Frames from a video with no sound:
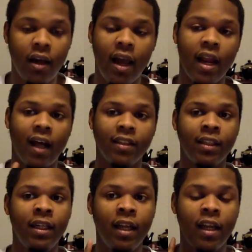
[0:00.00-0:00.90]
And I
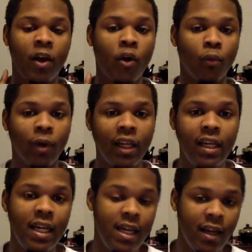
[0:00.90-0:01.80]
see that they're going to really
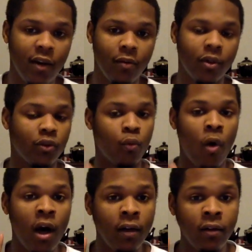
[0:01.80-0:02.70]
need him. Because
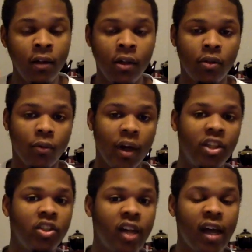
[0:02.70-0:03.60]
one,
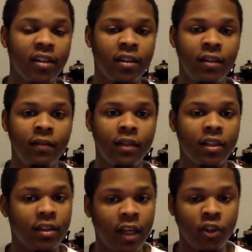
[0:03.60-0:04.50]
Reggie Jackson
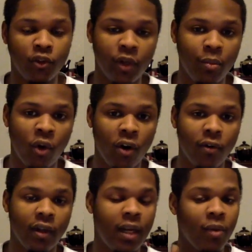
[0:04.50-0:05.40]
is injury prone.
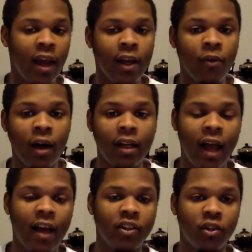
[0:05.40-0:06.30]
He played great
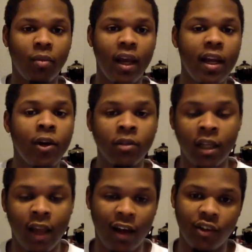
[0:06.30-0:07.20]
last year, played healthy
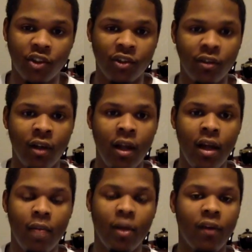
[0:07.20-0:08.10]
last year.
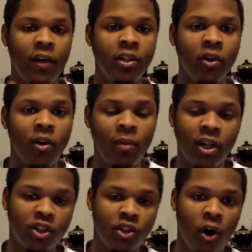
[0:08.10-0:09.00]
But if he's going to be
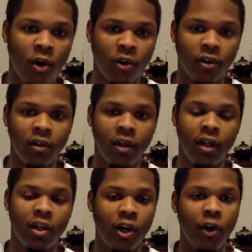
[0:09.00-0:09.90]
a starter,
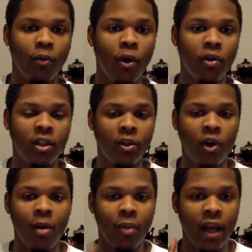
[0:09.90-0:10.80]
Derrick Rose is either
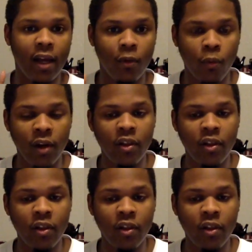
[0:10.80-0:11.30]
going to play with